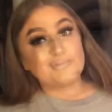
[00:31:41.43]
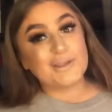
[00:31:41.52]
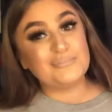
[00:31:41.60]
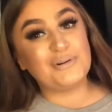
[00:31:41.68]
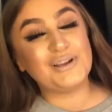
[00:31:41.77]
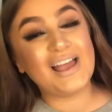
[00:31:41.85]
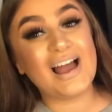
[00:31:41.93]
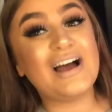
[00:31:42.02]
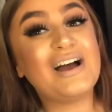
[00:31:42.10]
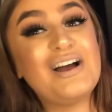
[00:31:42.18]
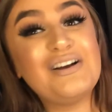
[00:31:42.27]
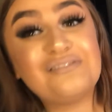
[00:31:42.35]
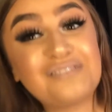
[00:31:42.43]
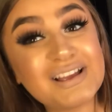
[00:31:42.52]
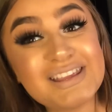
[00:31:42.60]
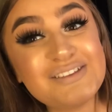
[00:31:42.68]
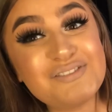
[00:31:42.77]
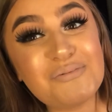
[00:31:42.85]
But yeah.
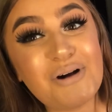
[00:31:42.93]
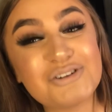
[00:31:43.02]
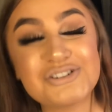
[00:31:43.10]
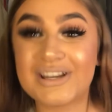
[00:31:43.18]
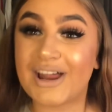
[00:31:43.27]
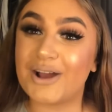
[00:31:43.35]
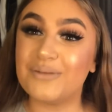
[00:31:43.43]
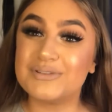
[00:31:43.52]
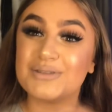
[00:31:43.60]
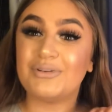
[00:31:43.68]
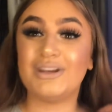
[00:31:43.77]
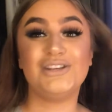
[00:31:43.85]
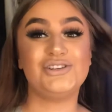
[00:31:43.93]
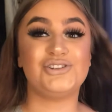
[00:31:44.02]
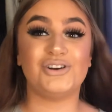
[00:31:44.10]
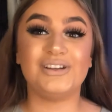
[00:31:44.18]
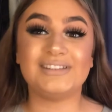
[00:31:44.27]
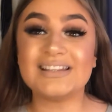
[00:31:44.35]
Thank you for watching. I hope someone
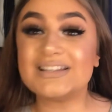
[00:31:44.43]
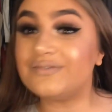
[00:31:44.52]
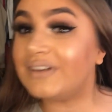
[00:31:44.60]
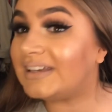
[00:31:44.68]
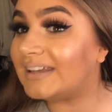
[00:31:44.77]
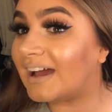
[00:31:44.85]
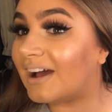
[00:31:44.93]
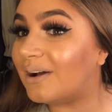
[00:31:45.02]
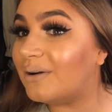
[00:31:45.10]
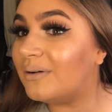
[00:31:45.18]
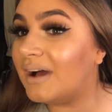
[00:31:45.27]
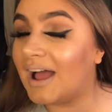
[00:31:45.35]
enjoyed this video.